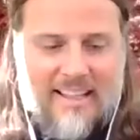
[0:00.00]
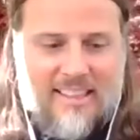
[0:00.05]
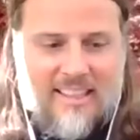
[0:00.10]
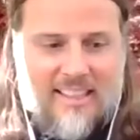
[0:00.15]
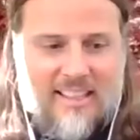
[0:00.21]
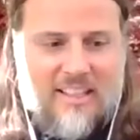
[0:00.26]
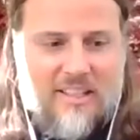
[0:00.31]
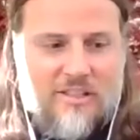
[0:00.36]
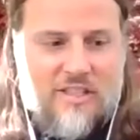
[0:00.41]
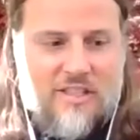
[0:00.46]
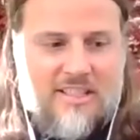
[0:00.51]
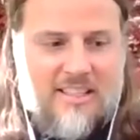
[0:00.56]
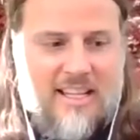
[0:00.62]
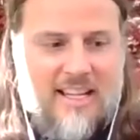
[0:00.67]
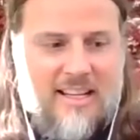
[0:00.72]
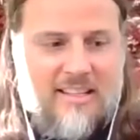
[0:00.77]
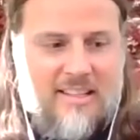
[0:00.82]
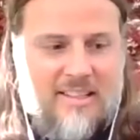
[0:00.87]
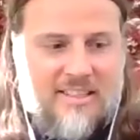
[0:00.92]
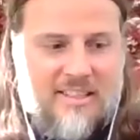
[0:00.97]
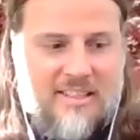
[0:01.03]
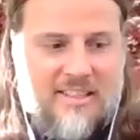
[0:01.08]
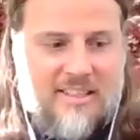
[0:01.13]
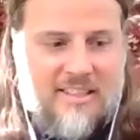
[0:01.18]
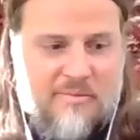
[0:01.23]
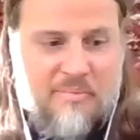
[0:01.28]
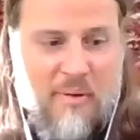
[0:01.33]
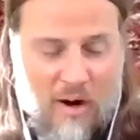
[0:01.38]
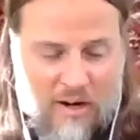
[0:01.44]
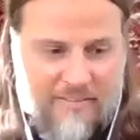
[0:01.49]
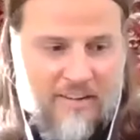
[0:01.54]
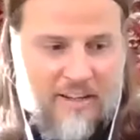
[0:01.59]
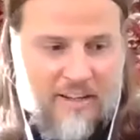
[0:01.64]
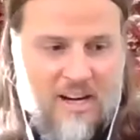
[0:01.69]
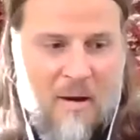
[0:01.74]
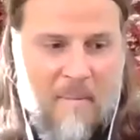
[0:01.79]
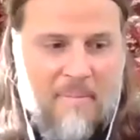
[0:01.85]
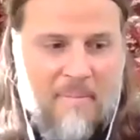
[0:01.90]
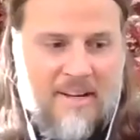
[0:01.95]
the hugest thing, and this is part of our
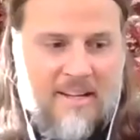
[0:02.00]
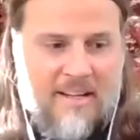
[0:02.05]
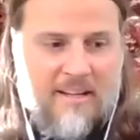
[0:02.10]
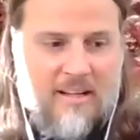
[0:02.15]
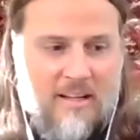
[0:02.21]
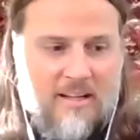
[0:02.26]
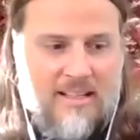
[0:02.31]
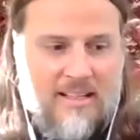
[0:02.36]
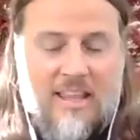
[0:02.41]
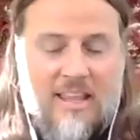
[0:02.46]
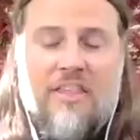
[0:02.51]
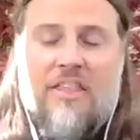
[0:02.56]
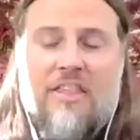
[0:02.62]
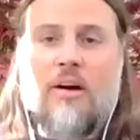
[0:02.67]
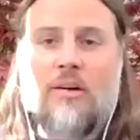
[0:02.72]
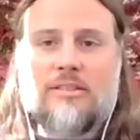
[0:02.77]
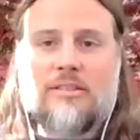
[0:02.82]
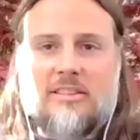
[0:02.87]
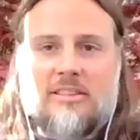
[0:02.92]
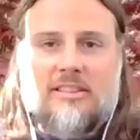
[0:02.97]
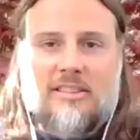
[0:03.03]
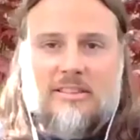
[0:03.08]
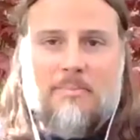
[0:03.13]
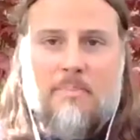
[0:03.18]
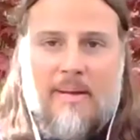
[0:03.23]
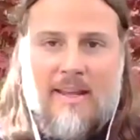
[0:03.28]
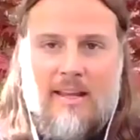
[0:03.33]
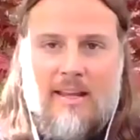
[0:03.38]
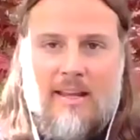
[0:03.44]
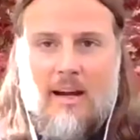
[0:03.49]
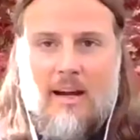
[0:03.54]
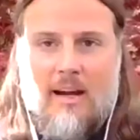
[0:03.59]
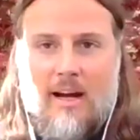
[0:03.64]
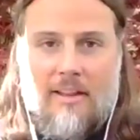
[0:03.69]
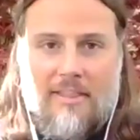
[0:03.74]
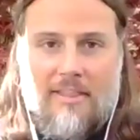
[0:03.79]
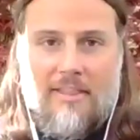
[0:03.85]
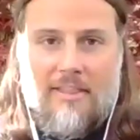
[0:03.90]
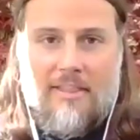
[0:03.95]
company ethos, is be
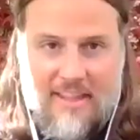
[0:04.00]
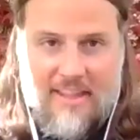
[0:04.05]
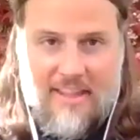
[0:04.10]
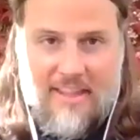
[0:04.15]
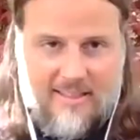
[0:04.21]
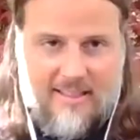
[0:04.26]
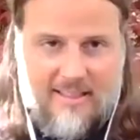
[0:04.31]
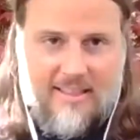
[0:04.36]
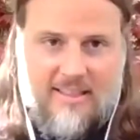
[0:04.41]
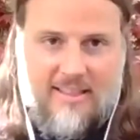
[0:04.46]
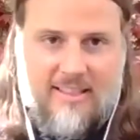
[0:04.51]
authentic.